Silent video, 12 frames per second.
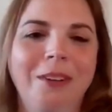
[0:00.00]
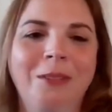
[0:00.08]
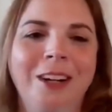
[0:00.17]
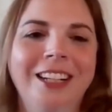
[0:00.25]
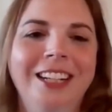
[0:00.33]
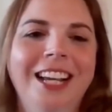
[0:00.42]

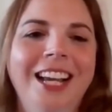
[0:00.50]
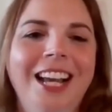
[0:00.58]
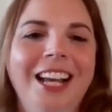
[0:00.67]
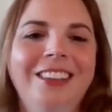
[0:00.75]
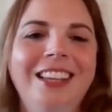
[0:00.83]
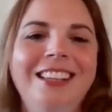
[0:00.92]
one.
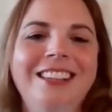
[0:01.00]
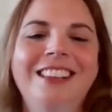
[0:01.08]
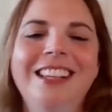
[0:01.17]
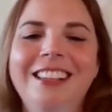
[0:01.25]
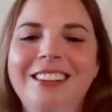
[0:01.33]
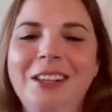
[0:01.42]

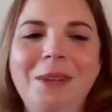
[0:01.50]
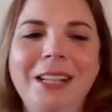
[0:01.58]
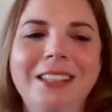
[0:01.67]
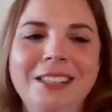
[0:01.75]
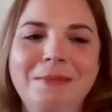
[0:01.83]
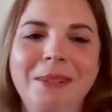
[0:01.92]
They meet
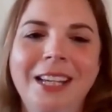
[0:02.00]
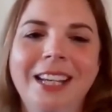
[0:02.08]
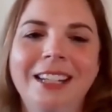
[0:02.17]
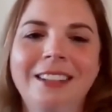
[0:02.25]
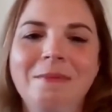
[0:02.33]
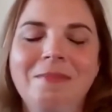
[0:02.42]
this
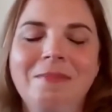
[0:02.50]
man,